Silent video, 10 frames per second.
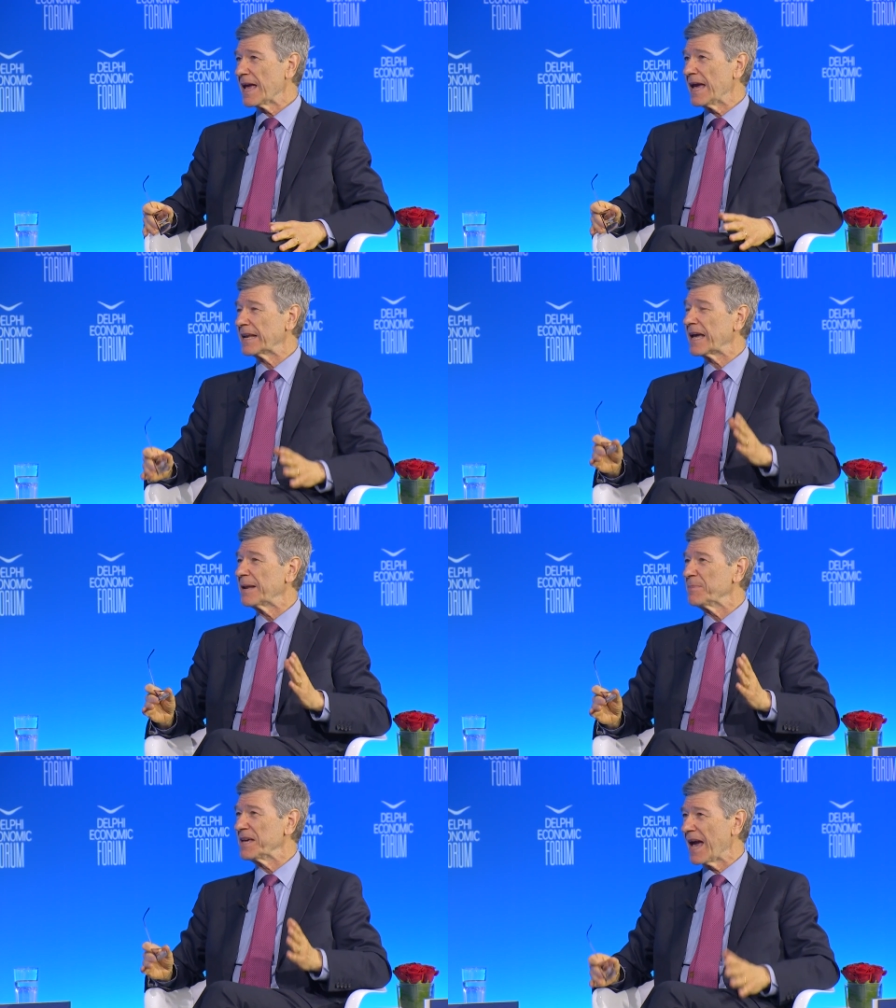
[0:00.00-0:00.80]
It
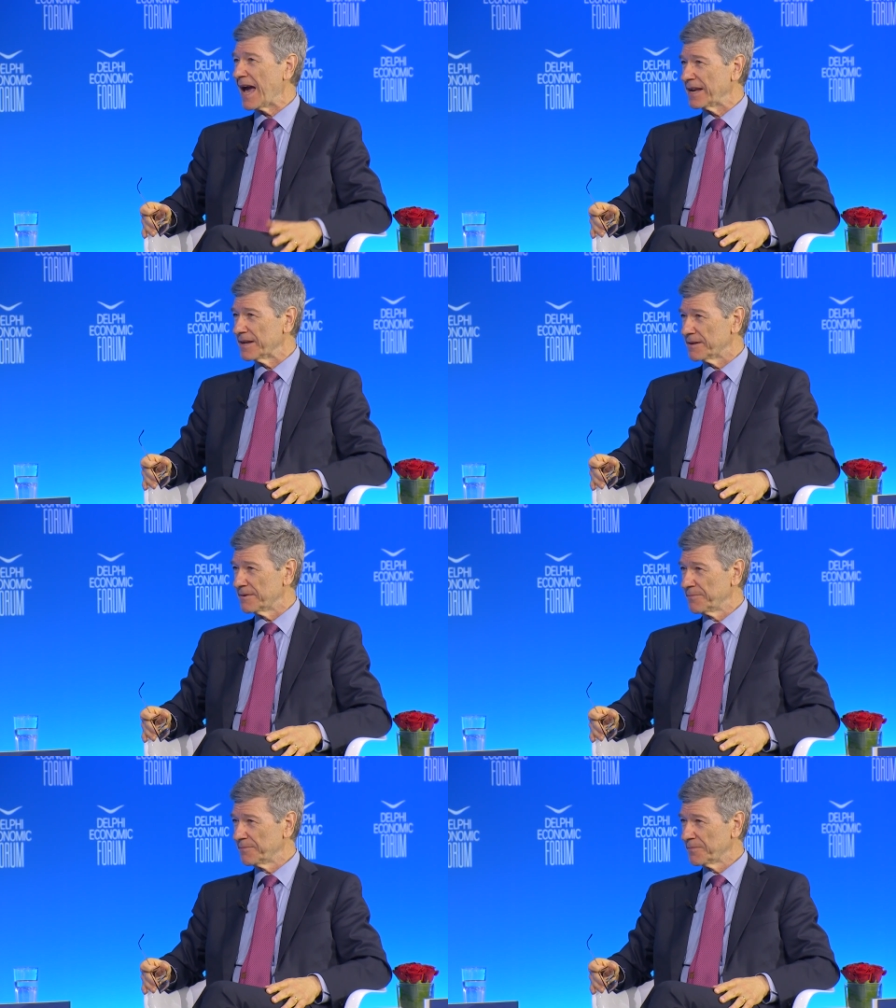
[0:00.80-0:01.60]
can be ended.
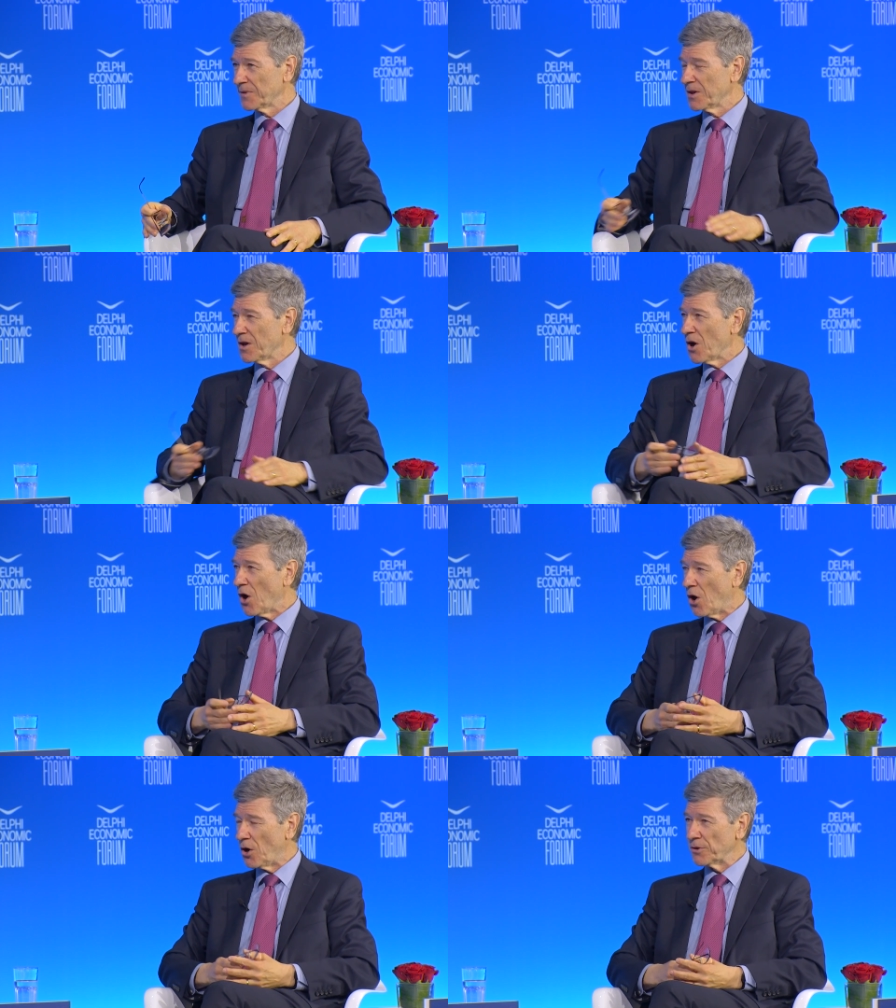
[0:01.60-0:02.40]

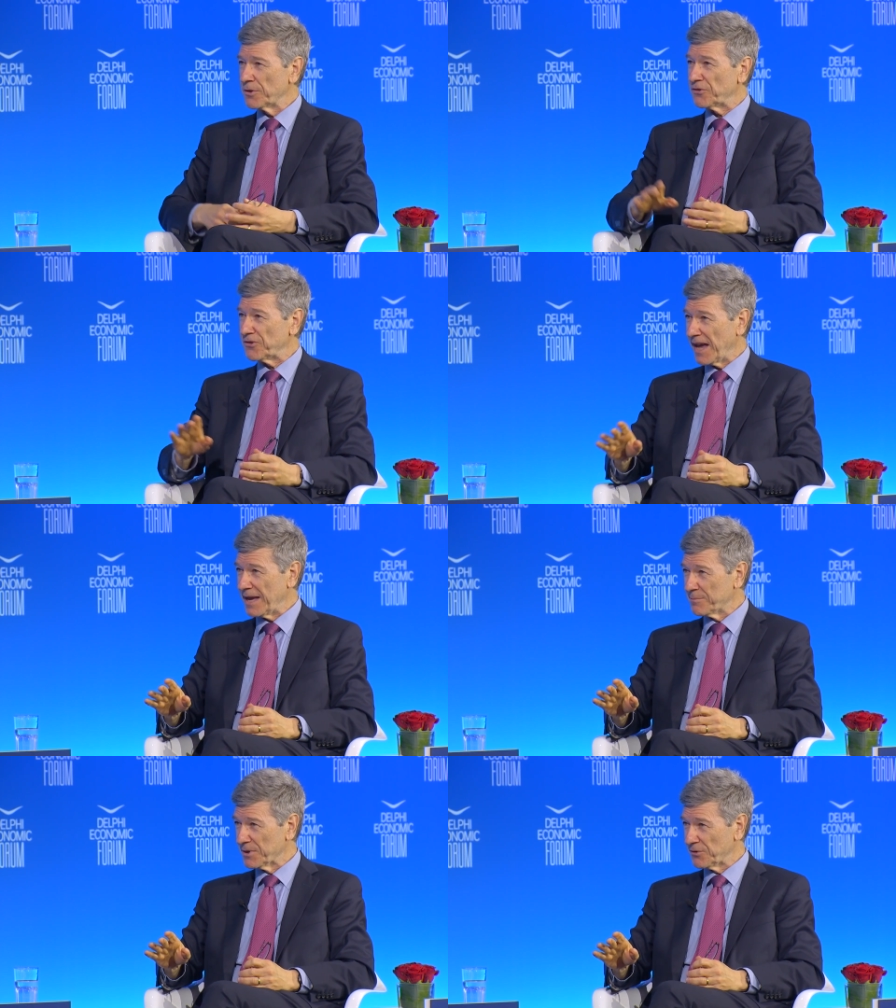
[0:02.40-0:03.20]
All the
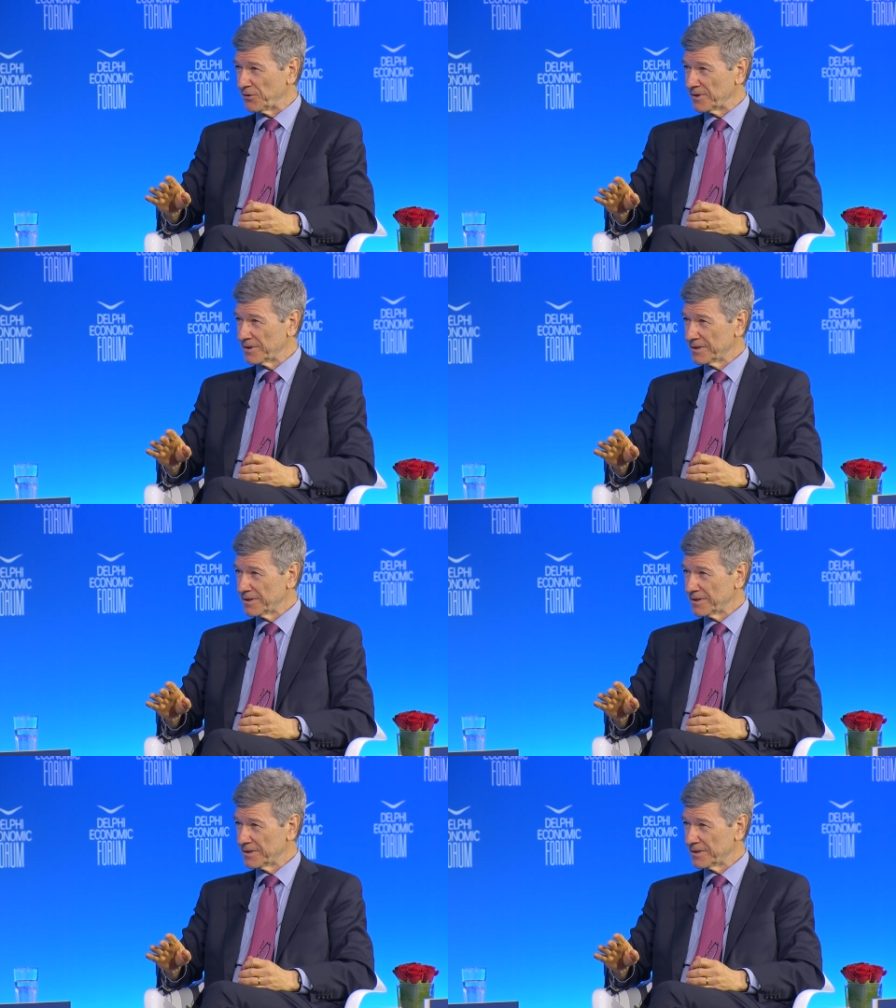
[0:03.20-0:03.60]
statements,